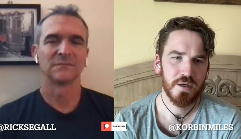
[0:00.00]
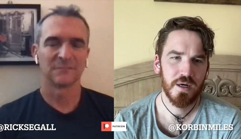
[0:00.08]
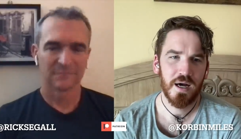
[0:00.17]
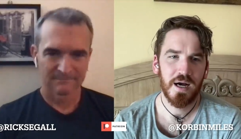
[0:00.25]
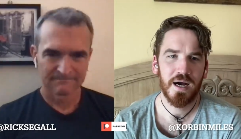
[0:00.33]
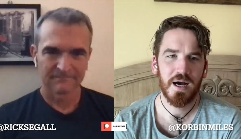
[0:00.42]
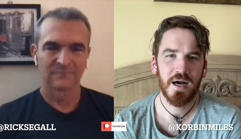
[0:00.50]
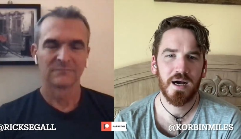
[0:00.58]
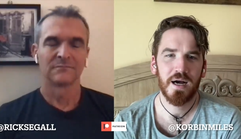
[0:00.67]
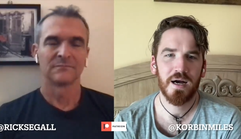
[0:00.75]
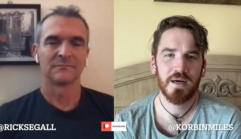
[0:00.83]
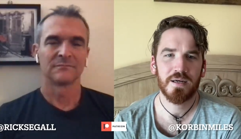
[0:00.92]

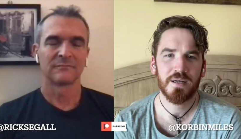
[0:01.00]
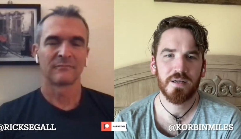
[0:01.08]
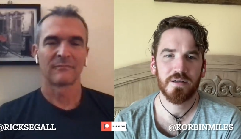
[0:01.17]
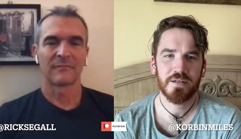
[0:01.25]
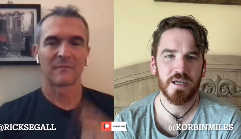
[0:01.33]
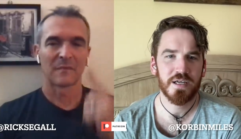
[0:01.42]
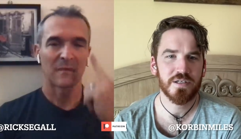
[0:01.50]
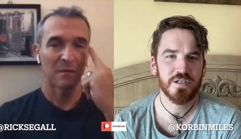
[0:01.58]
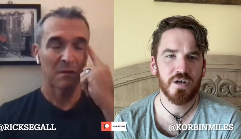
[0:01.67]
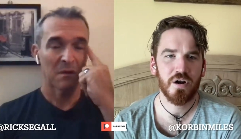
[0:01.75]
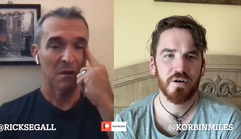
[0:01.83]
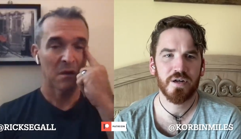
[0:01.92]
Speaker 1: Uh, it looks like it's
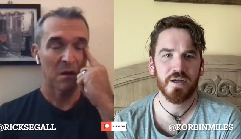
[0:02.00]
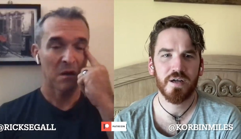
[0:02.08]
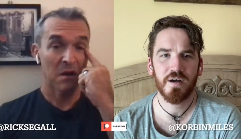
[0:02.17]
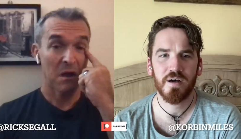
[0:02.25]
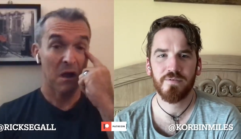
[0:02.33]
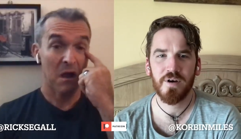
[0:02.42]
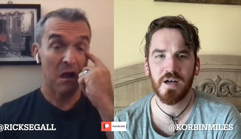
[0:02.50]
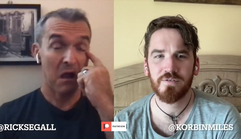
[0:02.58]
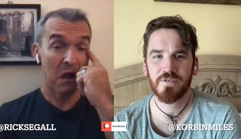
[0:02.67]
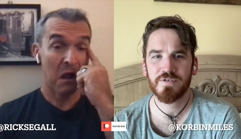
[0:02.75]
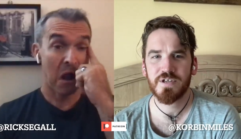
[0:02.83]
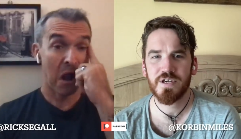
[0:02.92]
starring uh, Fahadh
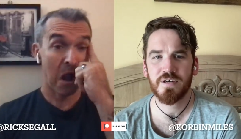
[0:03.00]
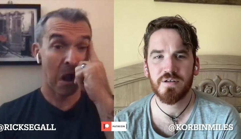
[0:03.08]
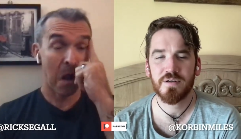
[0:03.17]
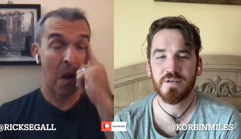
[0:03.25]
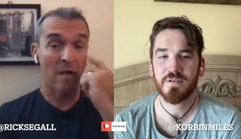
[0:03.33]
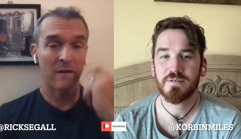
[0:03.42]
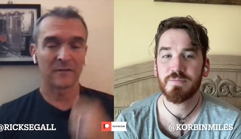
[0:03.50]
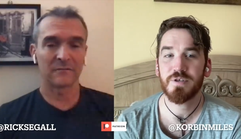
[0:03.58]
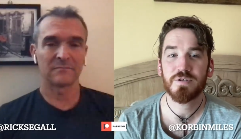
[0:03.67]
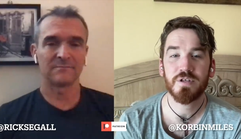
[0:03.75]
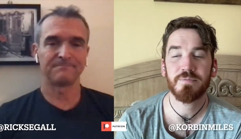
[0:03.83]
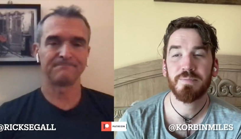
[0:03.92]
Faasil,
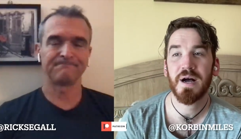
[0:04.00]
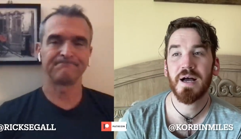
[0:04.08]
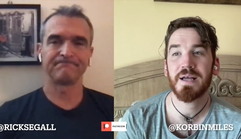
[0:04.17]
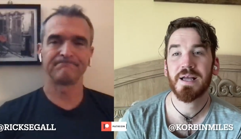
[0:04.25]
music by